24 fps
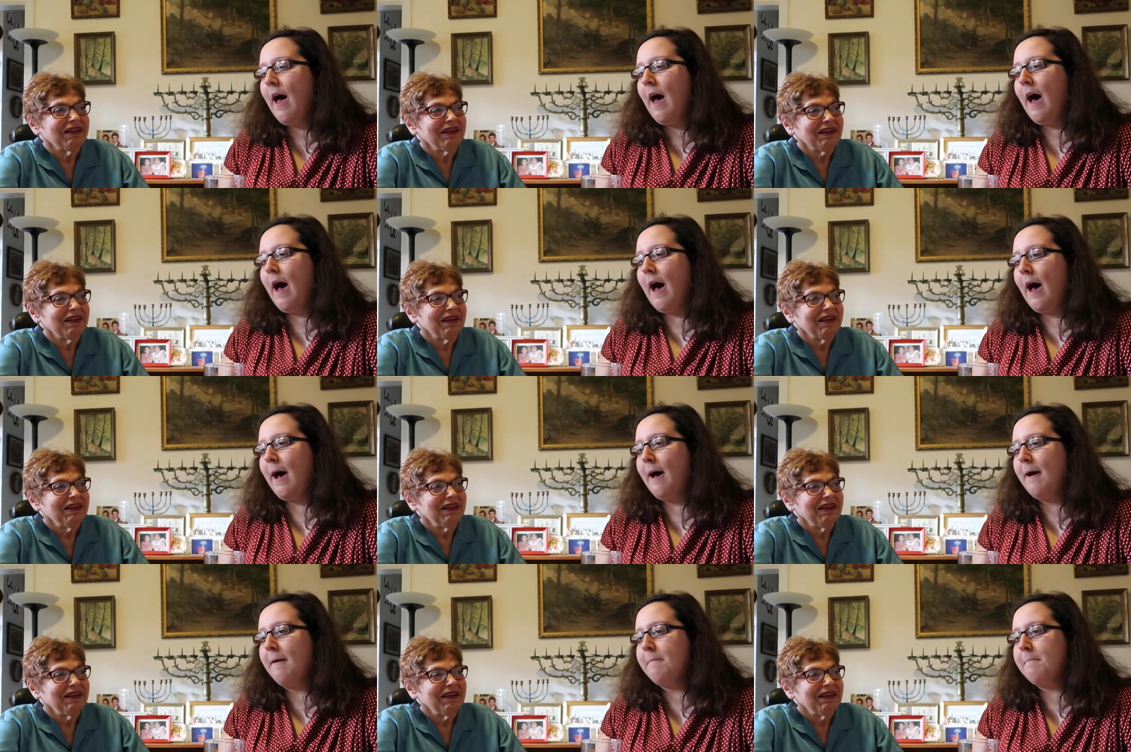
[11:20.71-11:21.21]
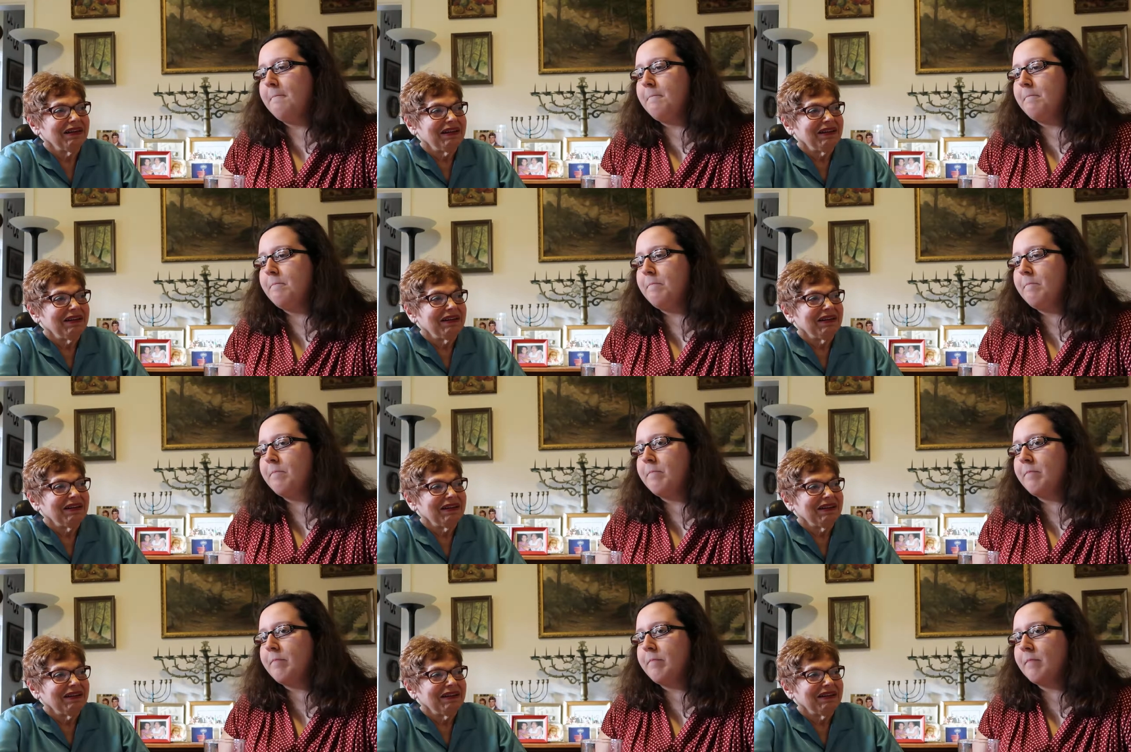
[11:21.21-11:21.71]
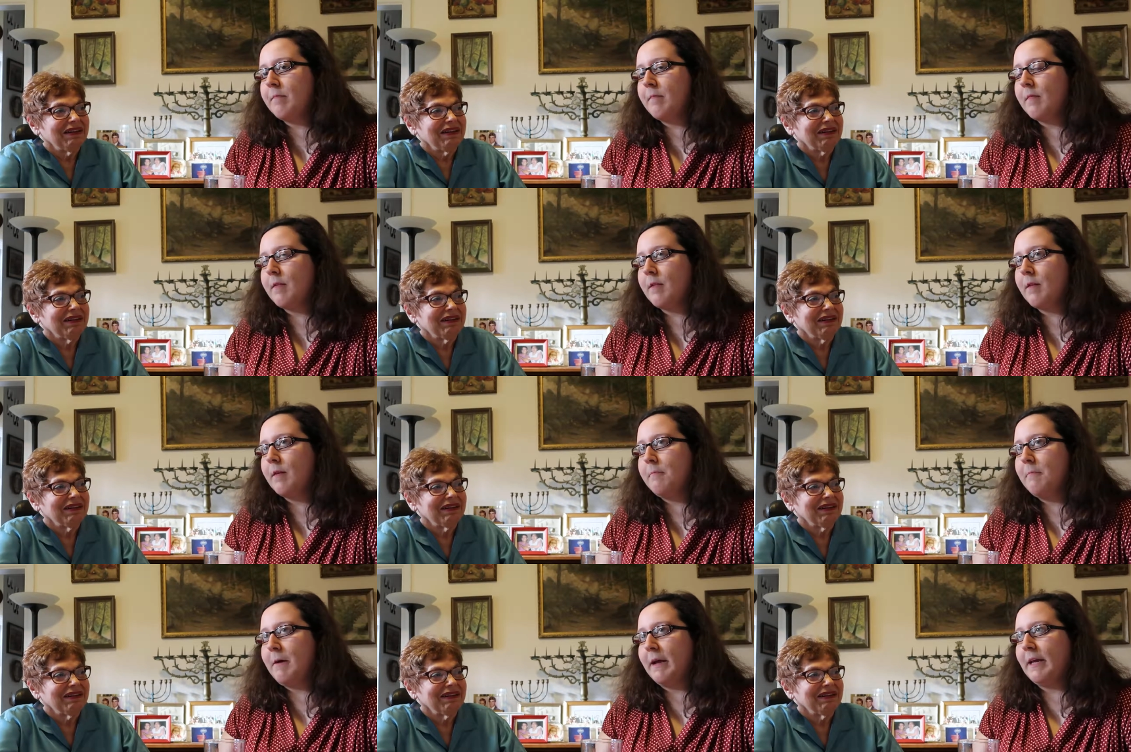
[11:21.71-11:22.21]
Speaker 1: Um,
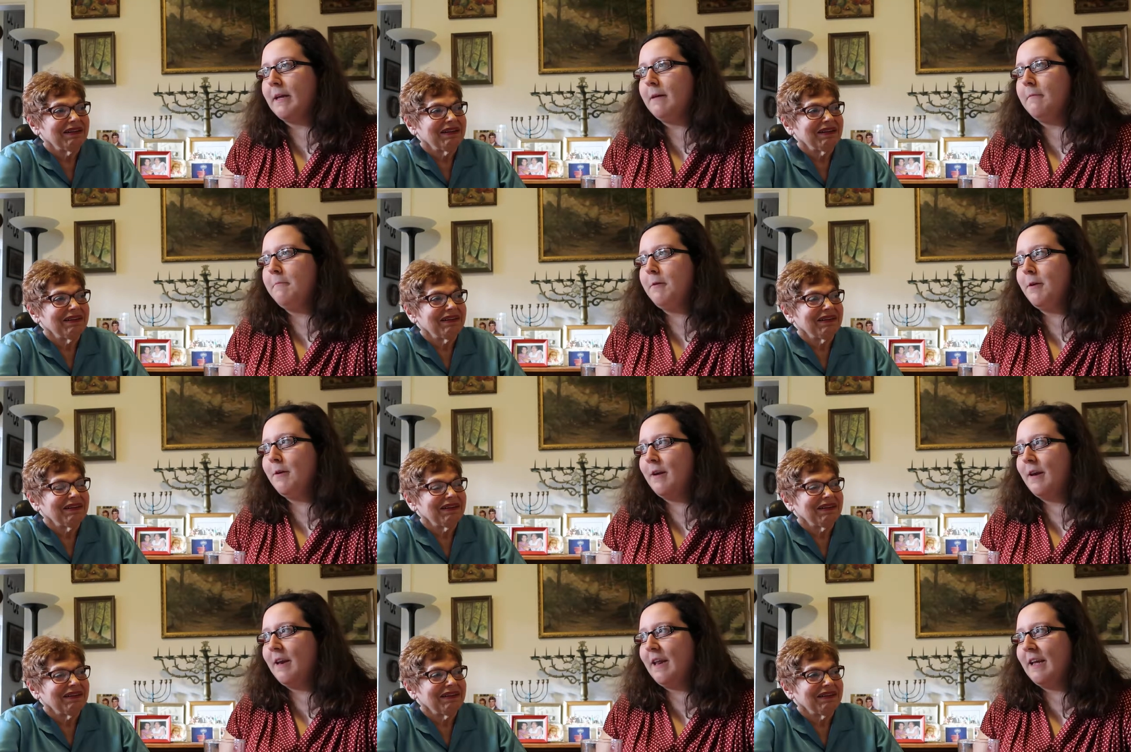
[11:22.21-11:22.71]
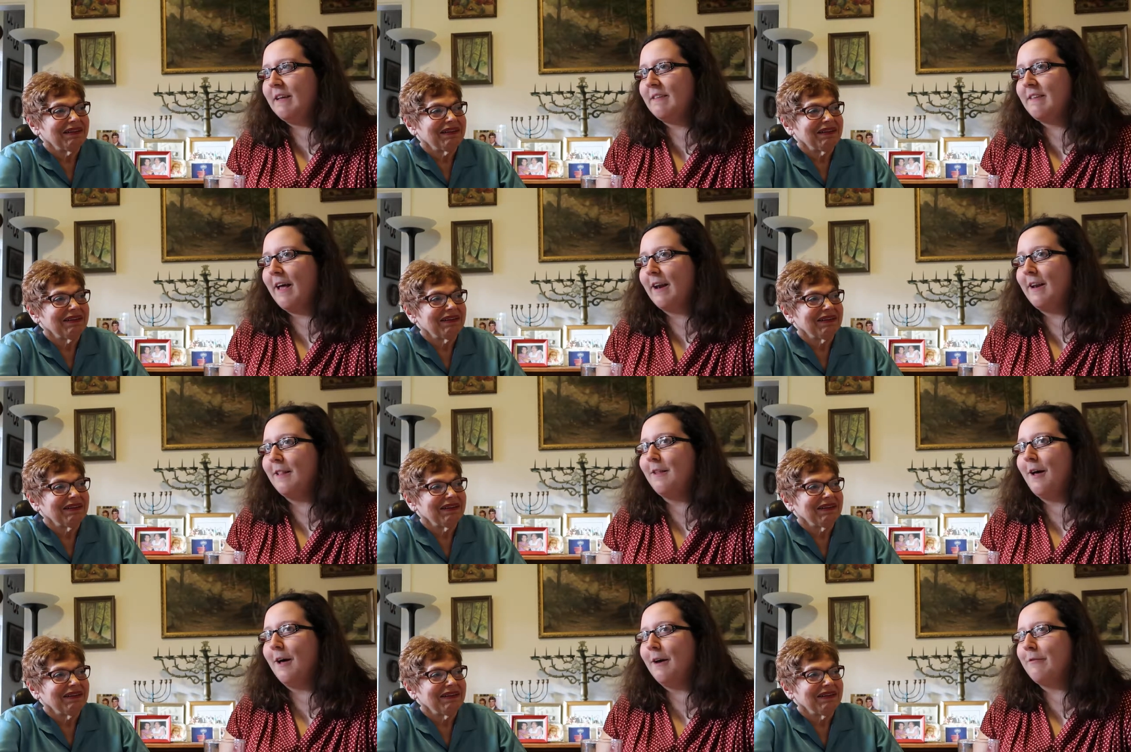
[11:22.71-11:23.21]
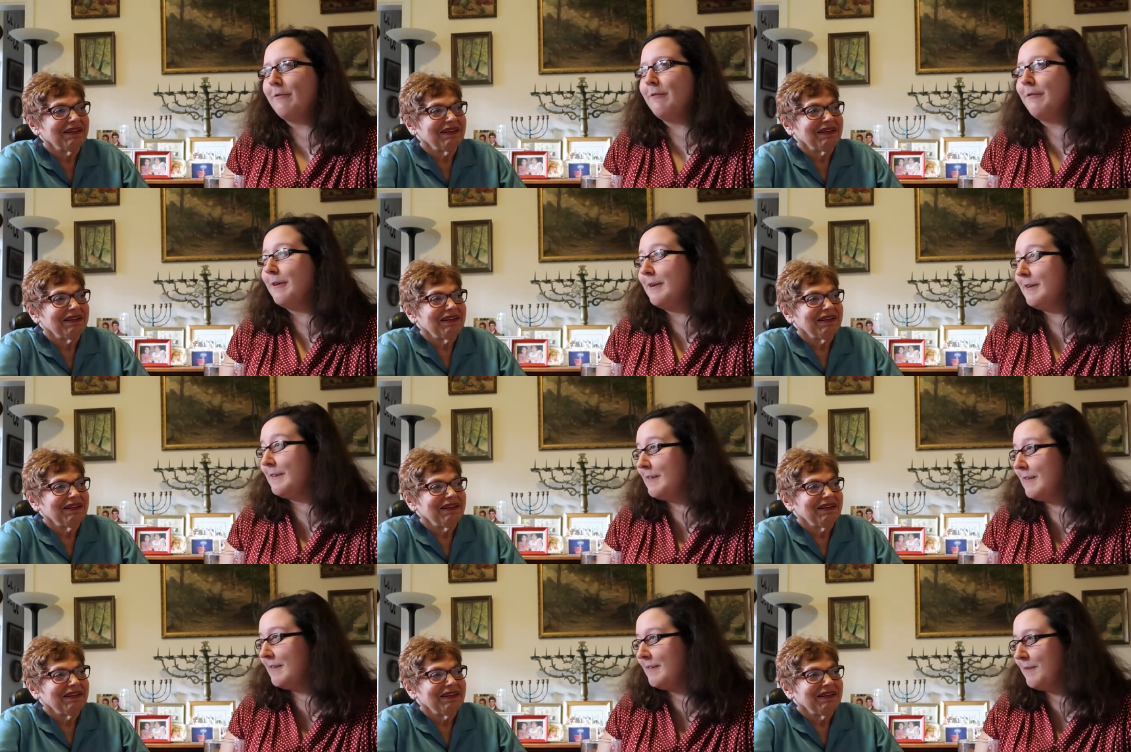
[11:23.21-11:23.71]
my community has had a lot of
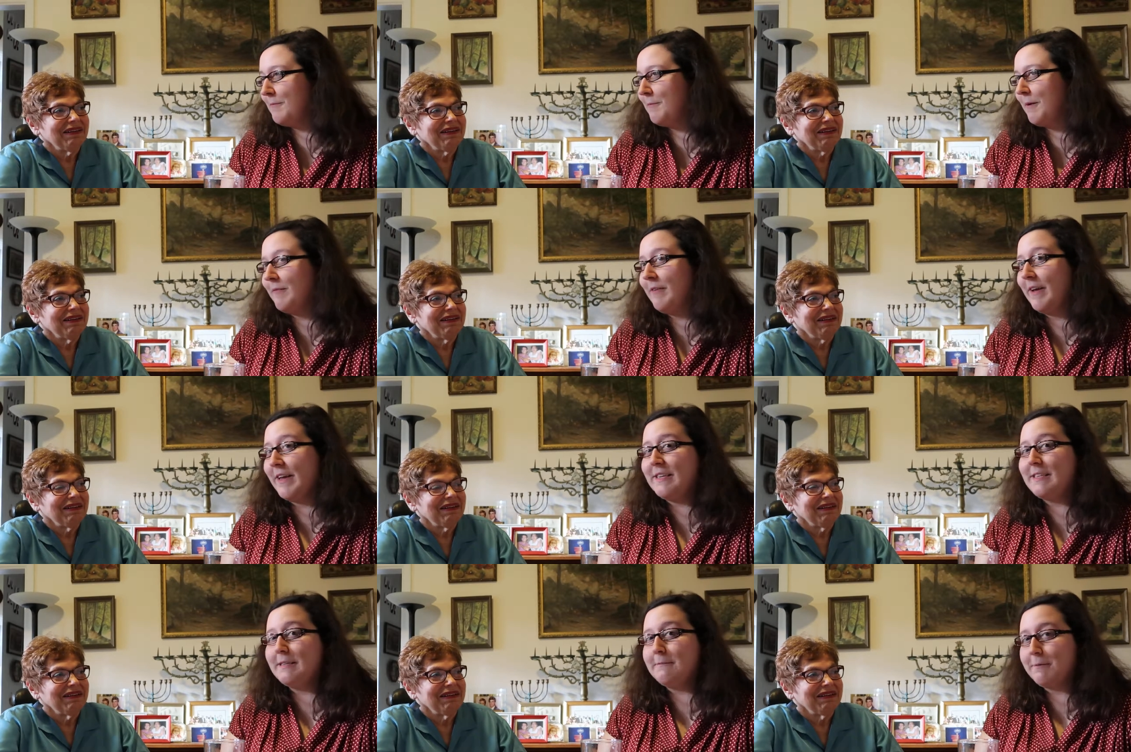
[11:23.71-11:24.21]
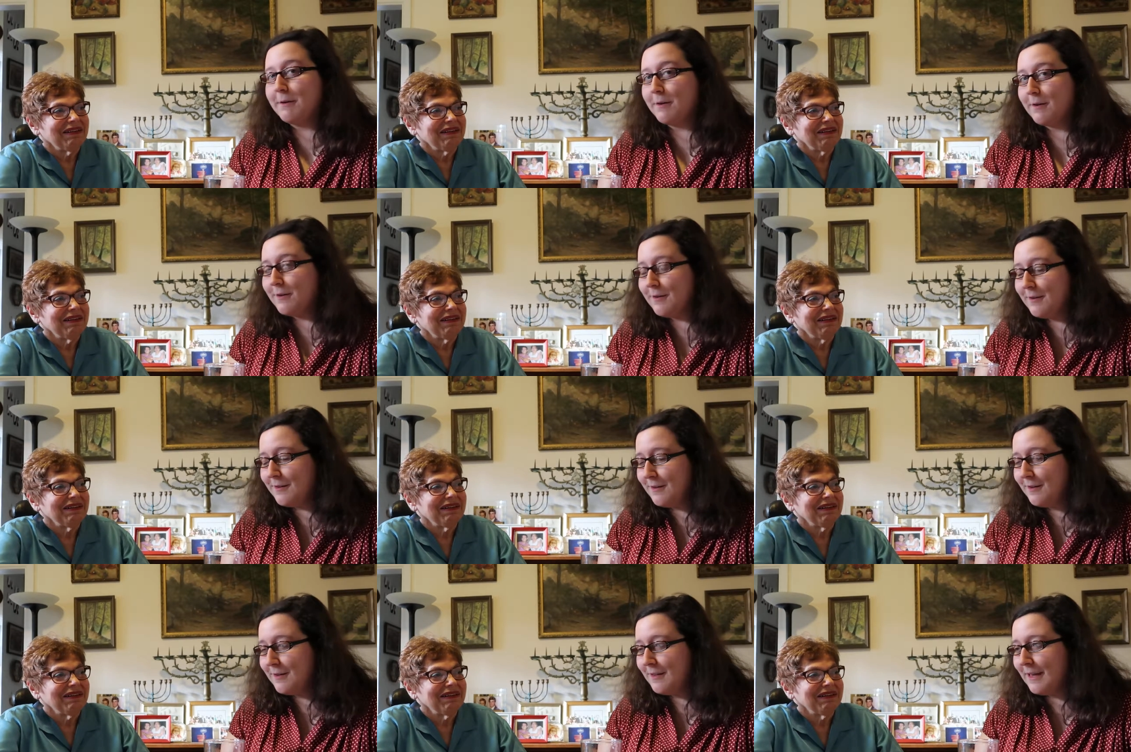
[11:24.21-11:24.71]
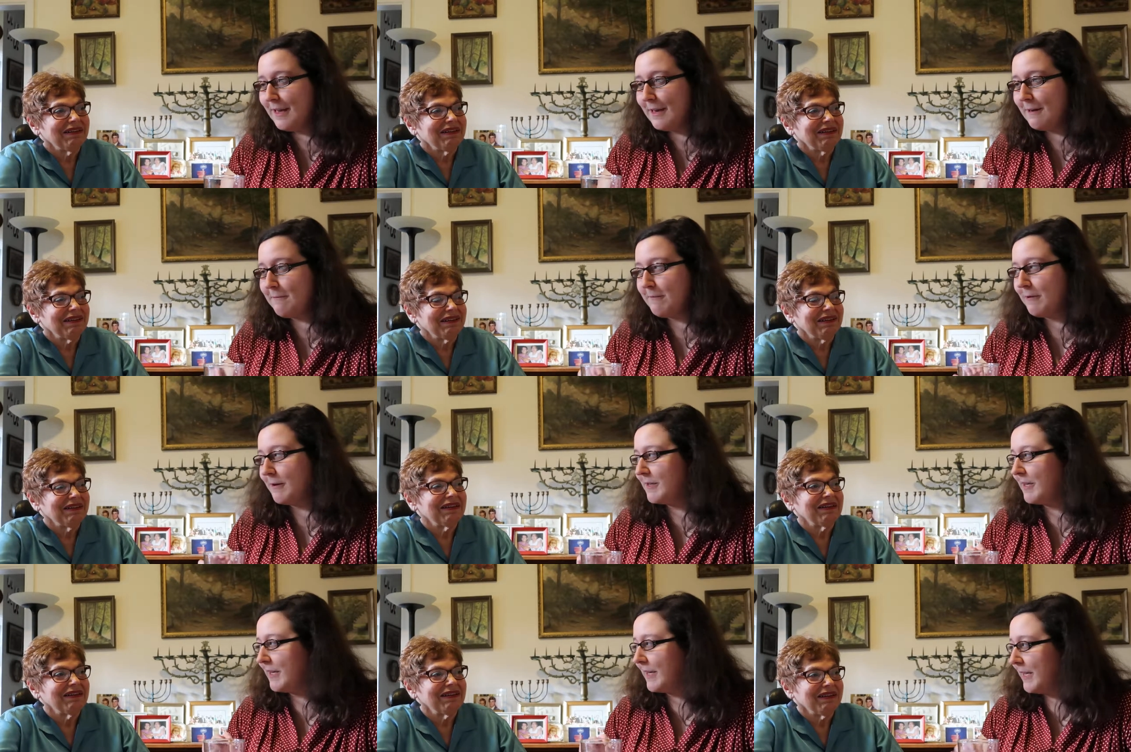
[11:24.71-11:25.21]
criticism of Atypical in
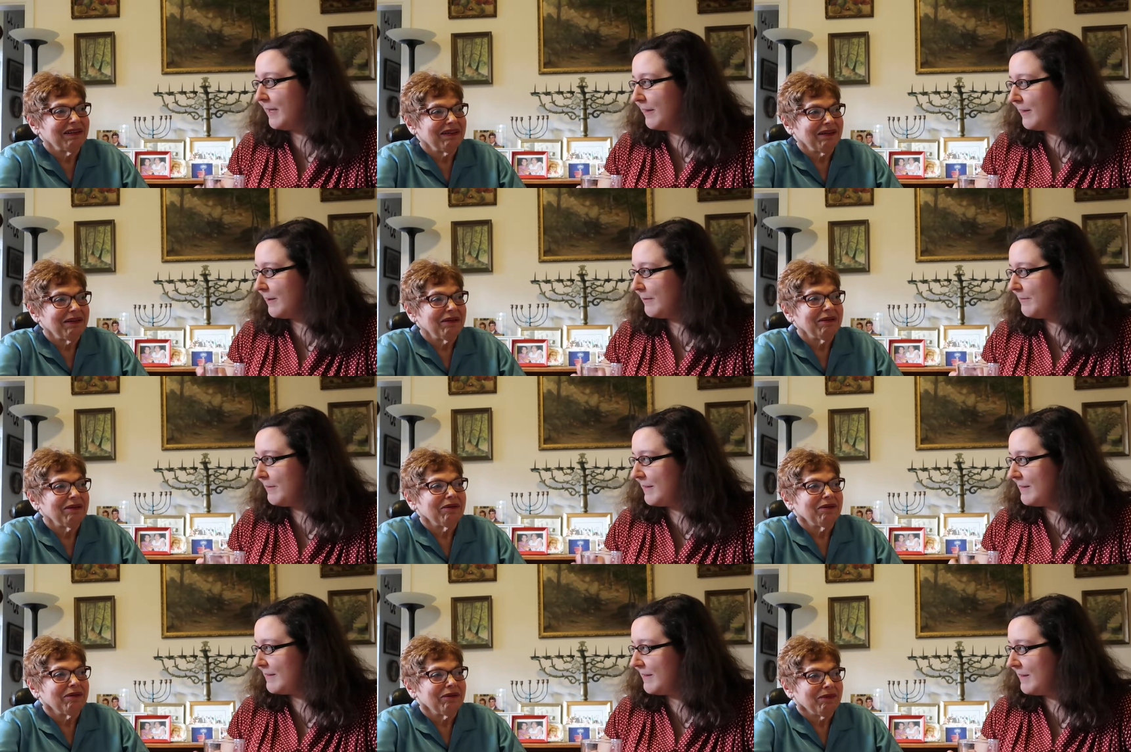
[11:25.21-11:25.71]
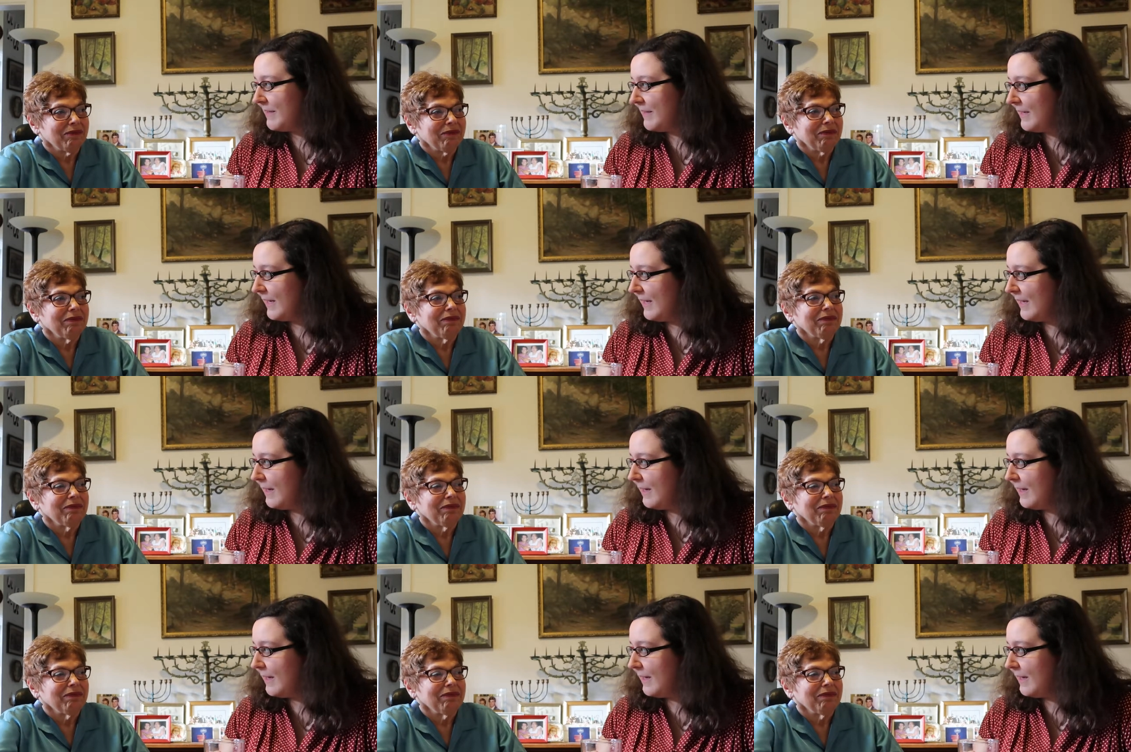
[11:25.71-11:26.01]
particular recently,